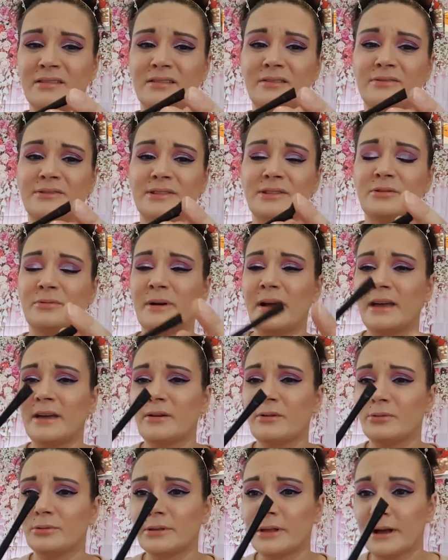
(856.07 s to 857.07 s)
It's a little
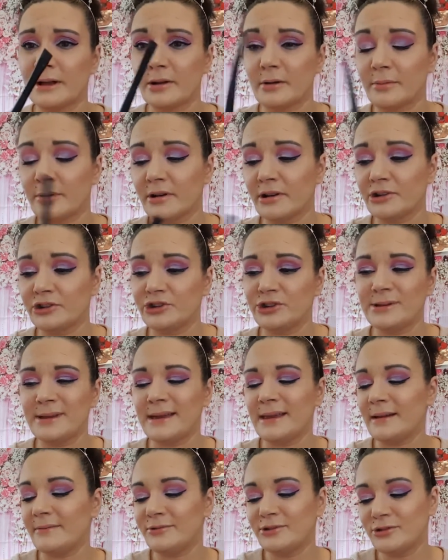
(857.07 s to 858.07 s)
angled liner brush. You
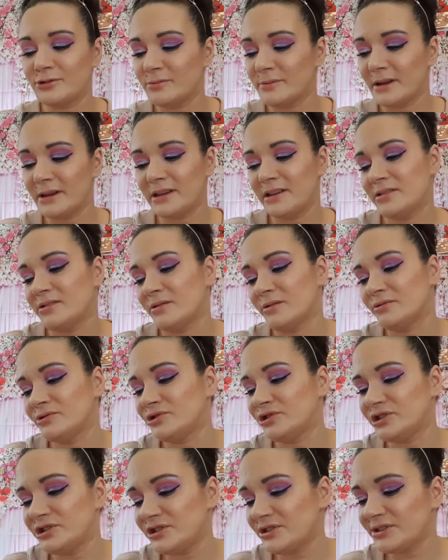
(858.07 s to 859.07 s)
can't have too many of
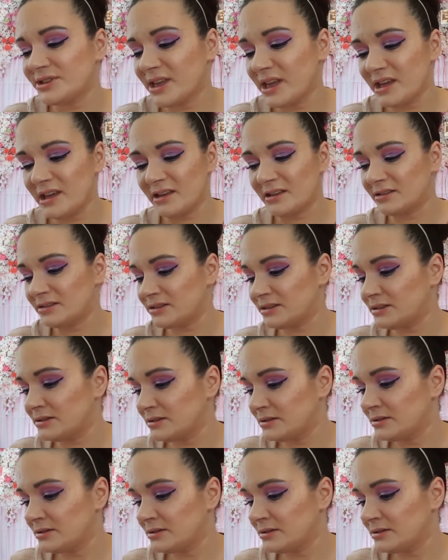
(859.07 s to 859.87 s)
those. You just can't.